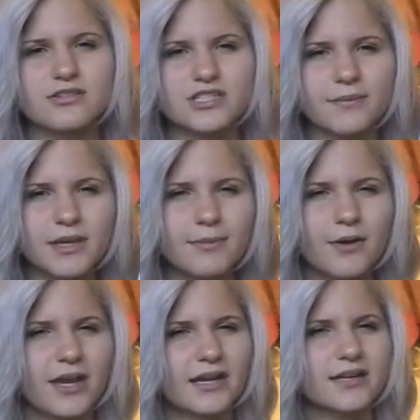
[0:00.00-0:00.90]
There's something
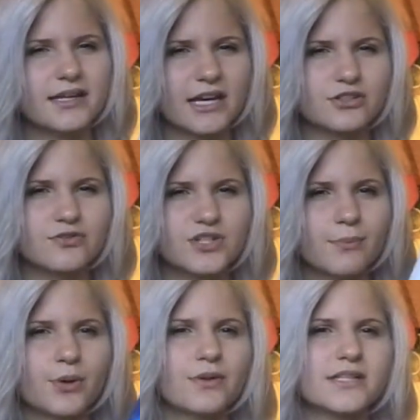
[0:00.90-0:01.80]
about anti-dandruff
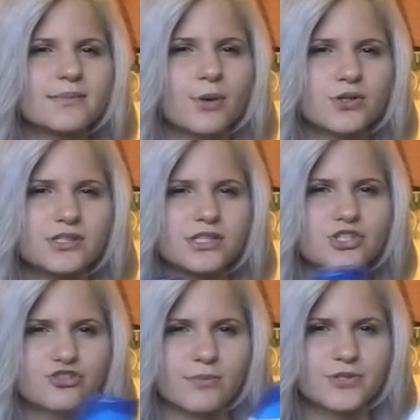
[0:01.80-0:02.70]
shampoo that supposedly
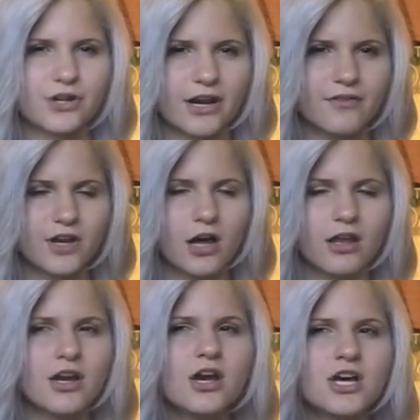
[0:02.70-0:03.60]
strips your hair of
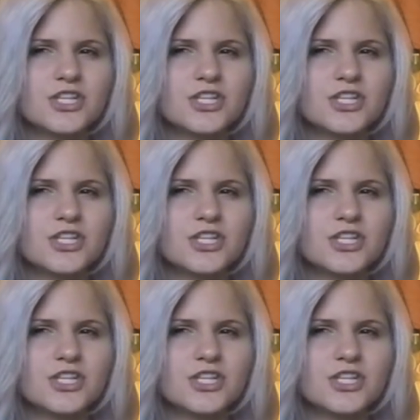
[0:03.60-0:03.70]
color,